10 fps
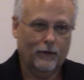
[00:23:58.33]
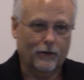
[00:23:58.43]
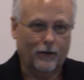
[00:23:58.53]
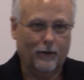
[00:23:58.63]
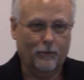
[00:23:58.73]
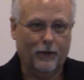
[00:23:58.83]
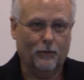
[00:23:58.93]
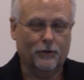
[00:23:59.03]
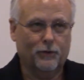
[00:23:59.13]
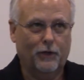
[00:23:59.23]
To not be
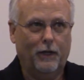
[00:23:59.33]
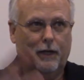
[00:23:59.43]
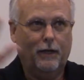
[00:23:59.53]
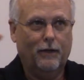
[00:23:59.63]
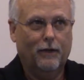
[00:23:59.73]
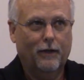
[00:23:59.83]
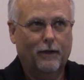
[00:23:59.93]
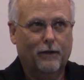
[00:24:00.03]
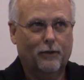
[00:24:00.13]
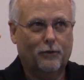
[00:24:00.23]
able to see
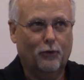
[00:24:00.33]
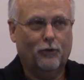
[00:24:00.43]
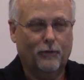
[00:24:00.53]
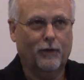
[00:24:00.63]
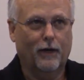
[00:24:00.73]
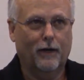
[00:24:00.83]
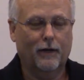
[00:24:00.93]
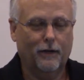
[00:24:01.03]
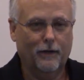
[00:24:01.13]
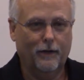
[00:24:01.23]
the truth of God